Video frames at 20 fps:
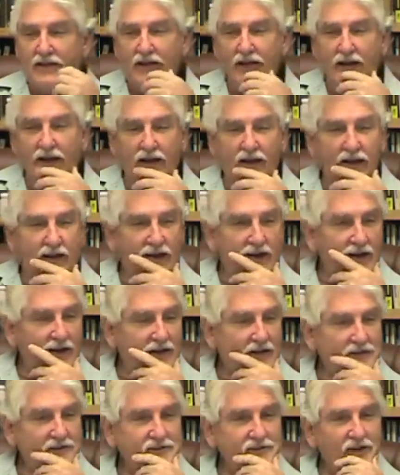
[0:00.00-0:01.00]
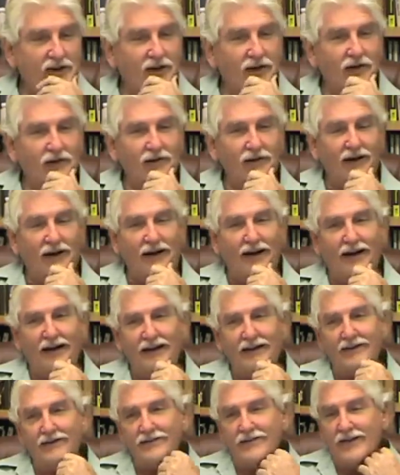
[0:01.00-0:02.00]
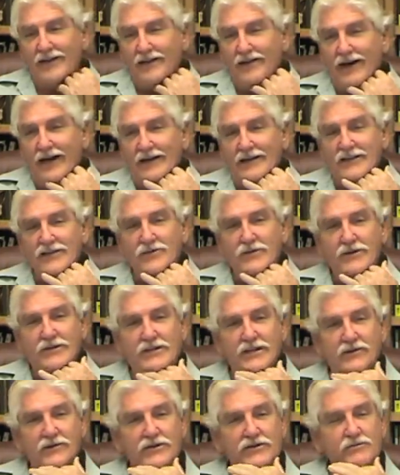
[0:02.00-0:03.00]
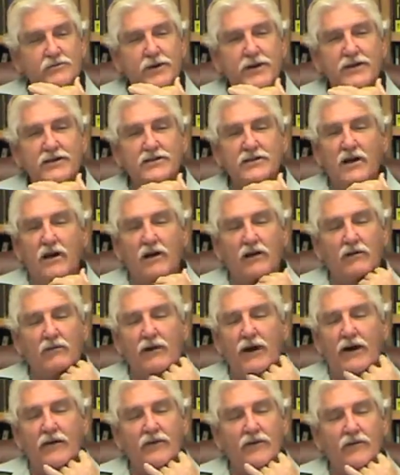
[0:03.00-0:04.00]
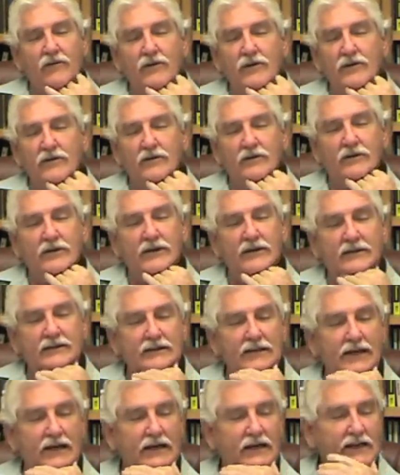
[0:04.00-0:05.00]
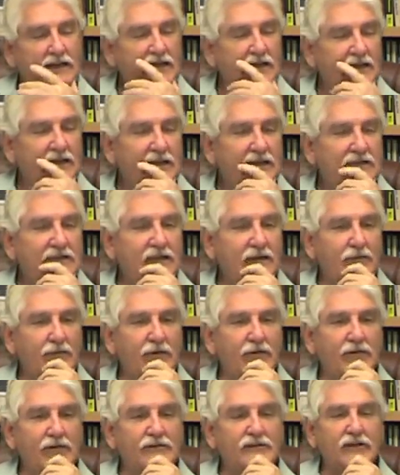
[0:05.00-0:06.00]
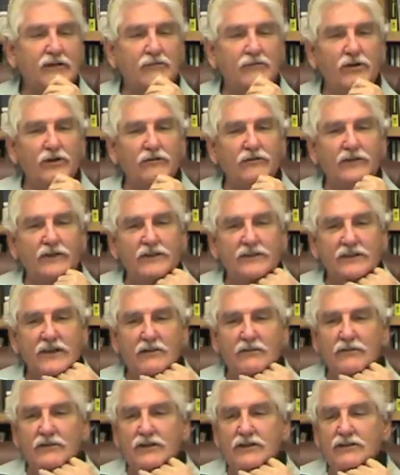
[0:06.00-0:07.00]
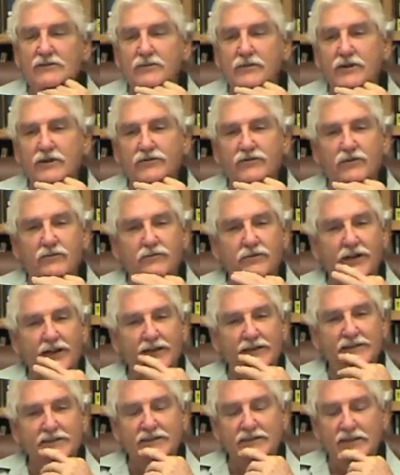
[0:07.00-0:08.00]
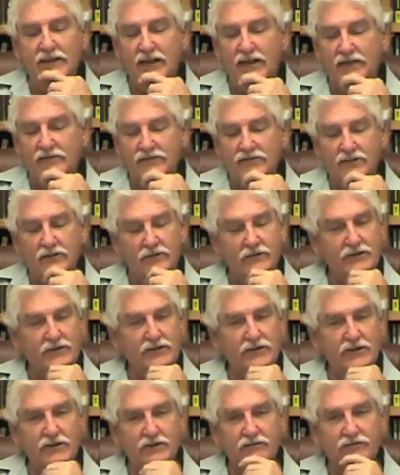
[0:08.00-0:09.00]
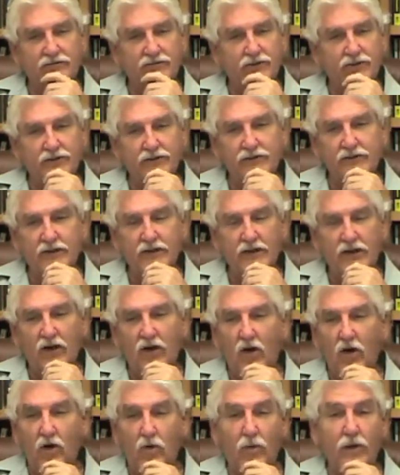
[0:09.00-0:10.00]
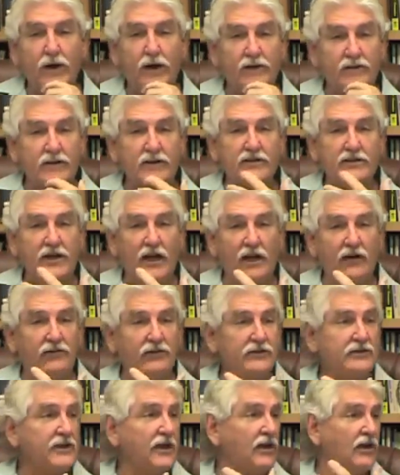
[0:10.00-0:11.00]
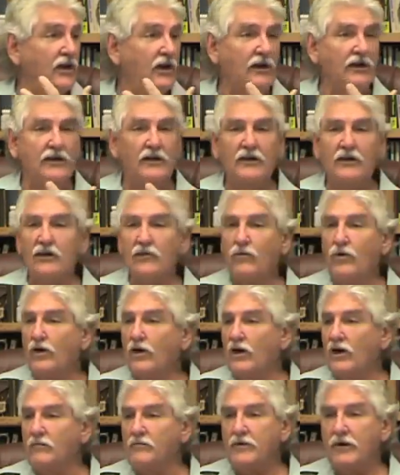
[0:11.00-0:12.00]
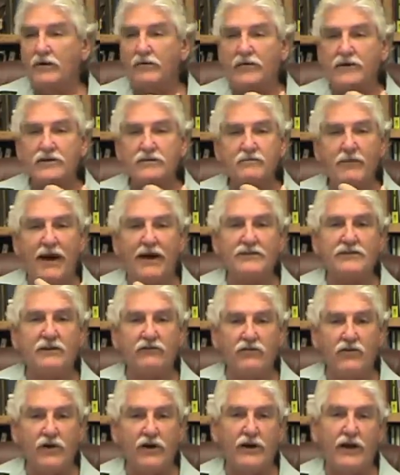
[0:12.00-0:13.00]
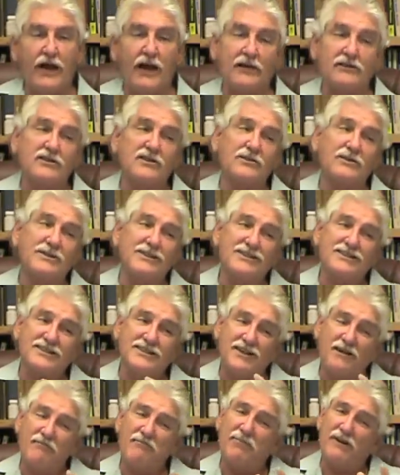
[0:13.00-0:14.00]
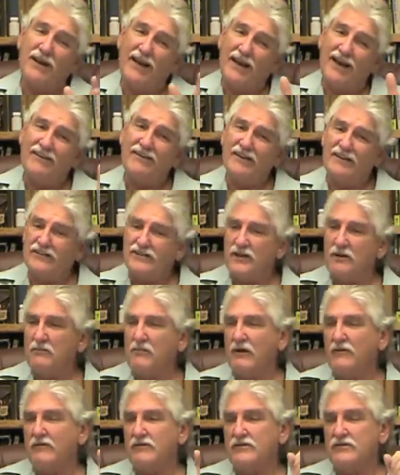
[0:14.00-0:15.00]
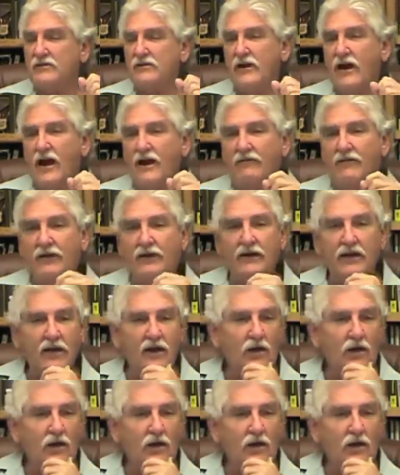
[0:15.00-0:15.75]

Uh, so I don't know. I just wish there was peace all around the world and. Uh, some of us could move into some of these beautiful places that have so much good fruit. Or we in this country said, look, we're going to build these massive greenhouses, which is a plan that some of us are having,